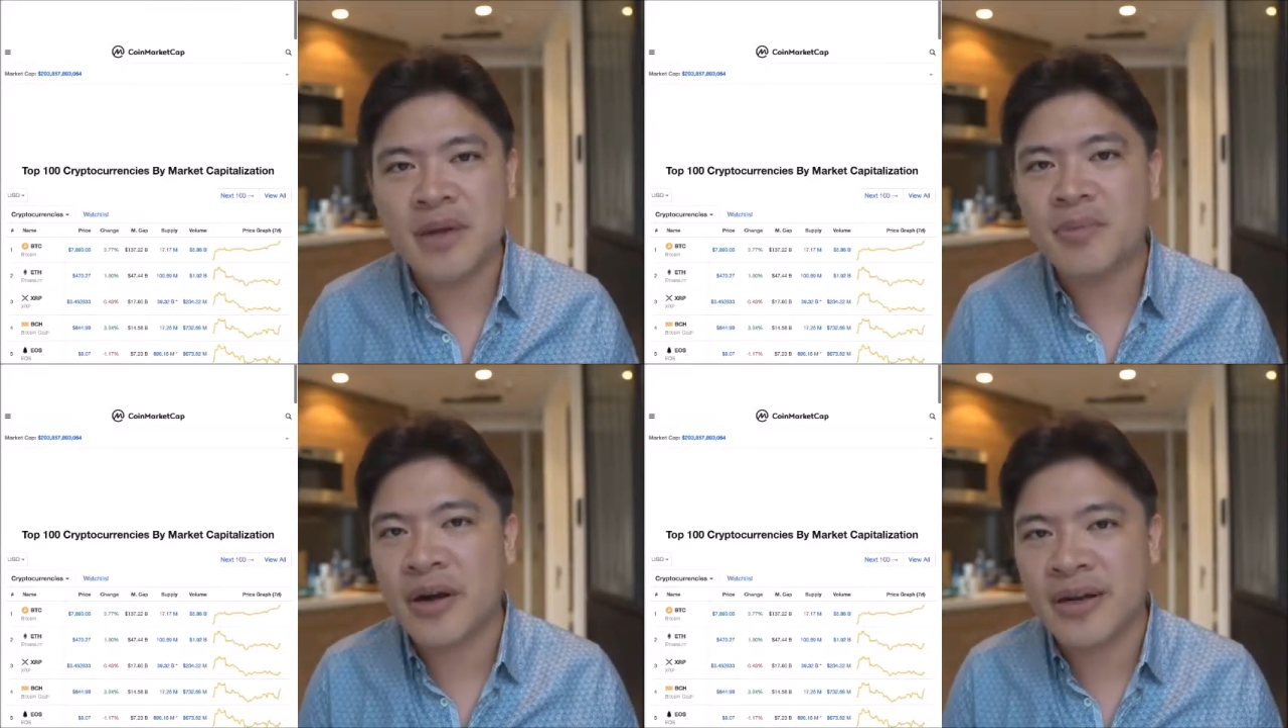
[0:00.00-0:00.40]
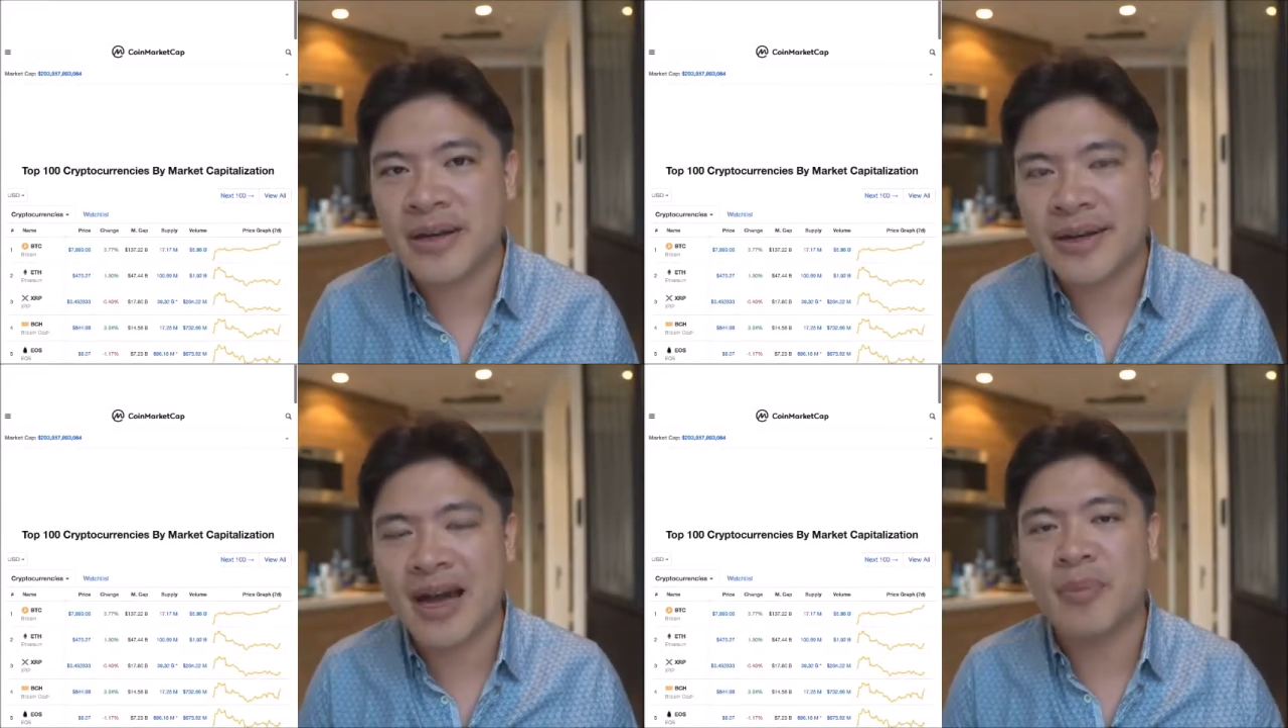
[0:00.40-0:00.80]

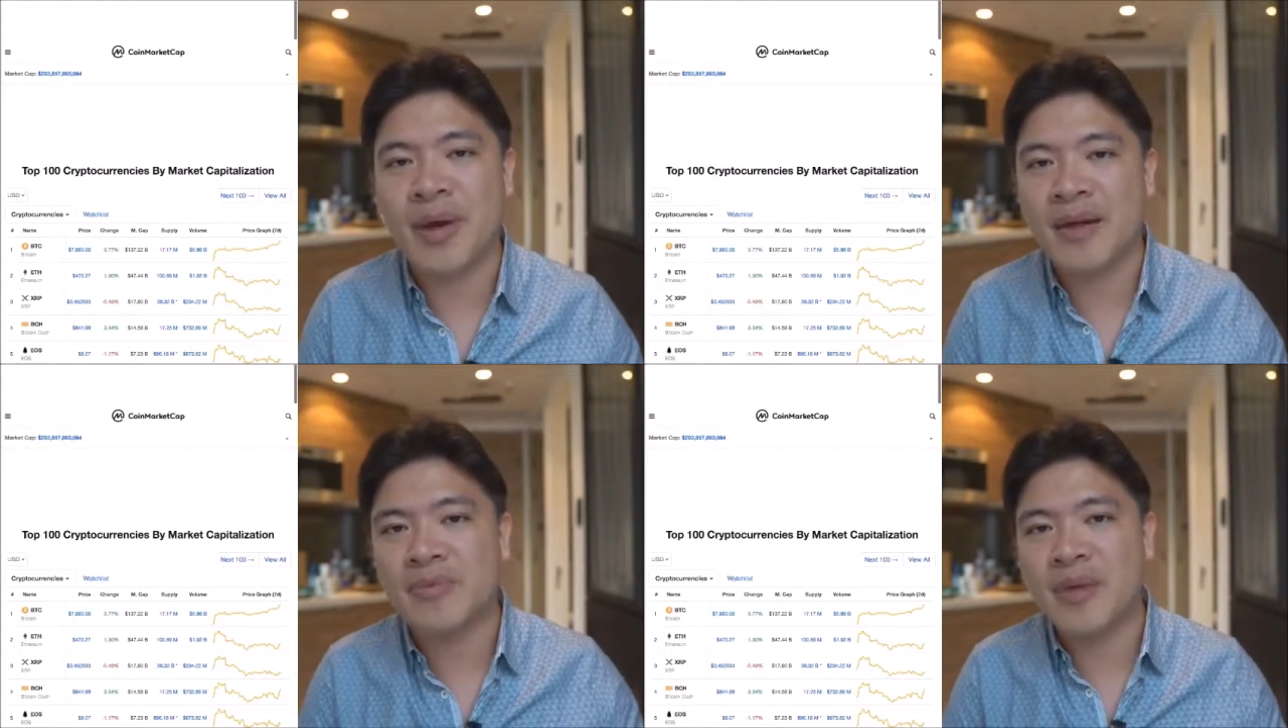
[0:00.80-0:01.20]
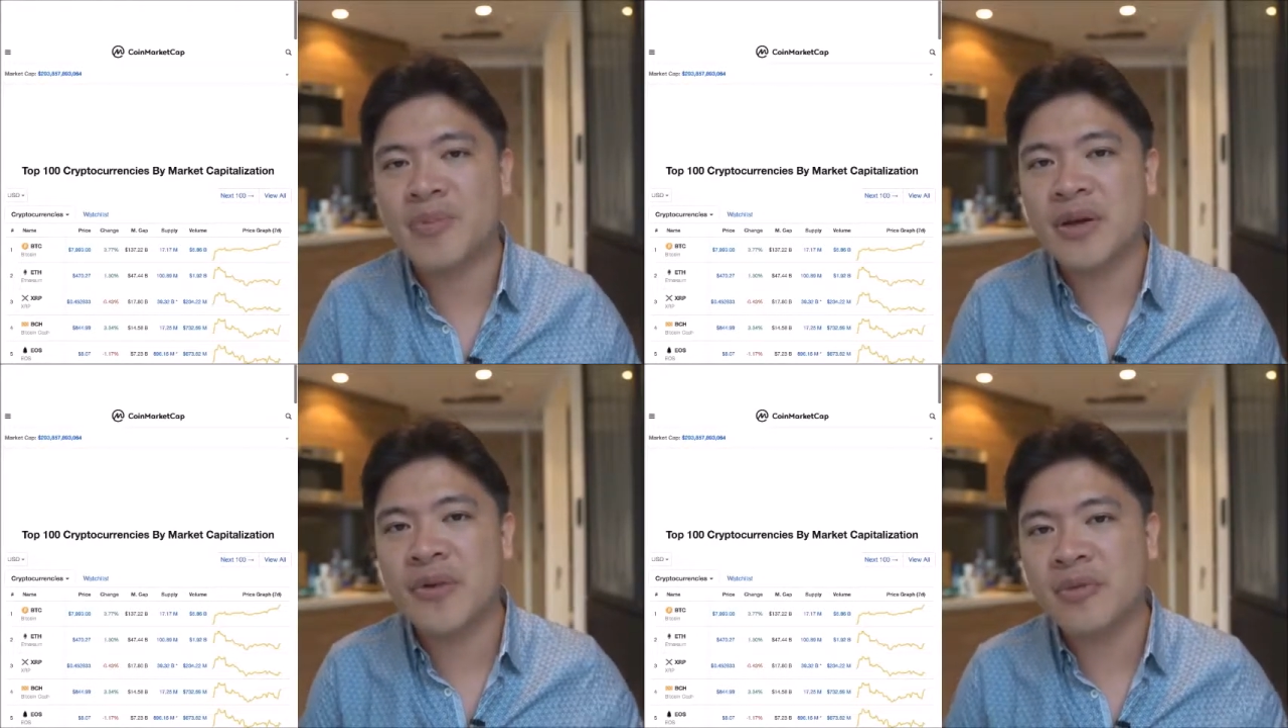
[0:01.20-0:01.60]
market cap, and by
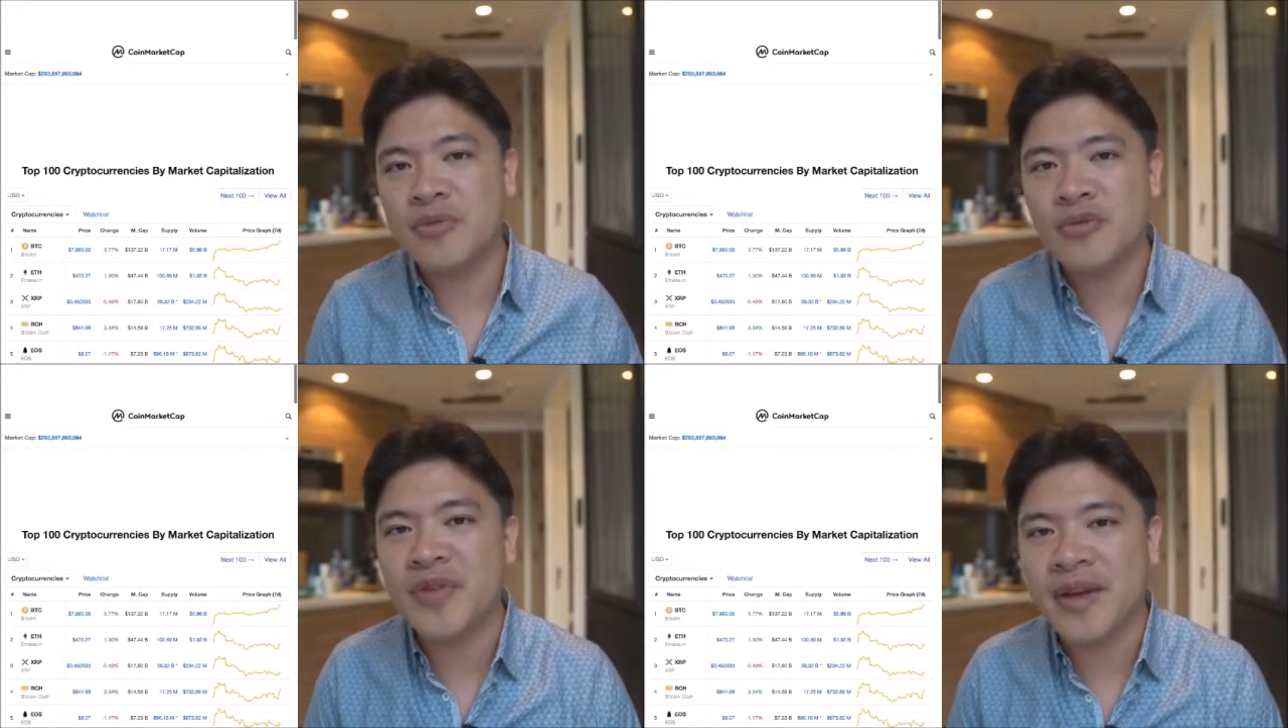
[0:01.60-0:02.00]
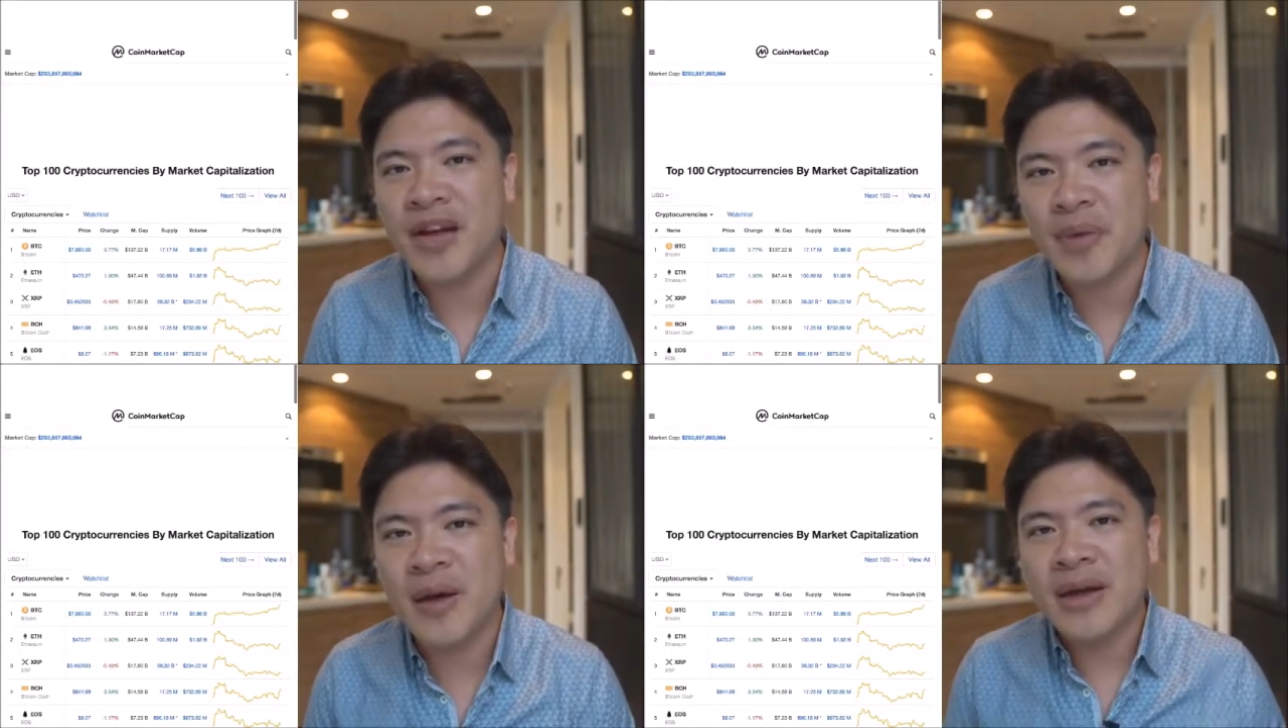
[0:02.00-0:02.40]
Bitcoin moving
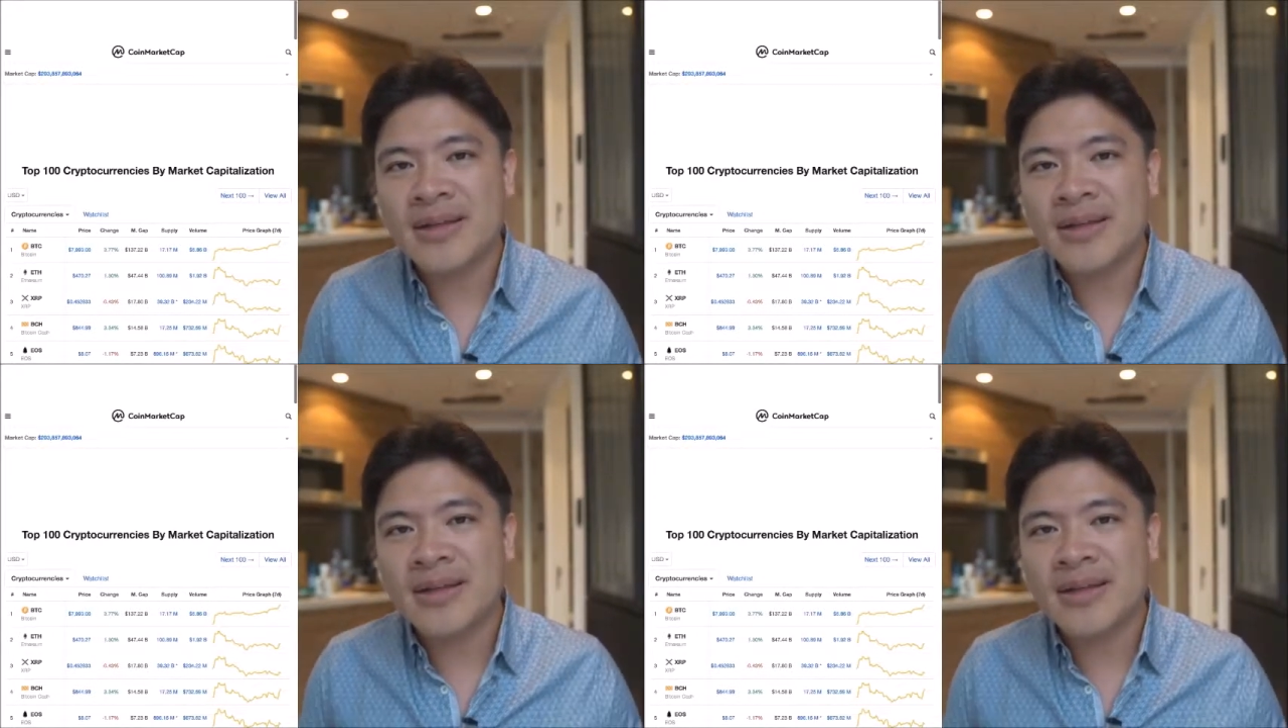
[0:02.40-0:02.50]
up,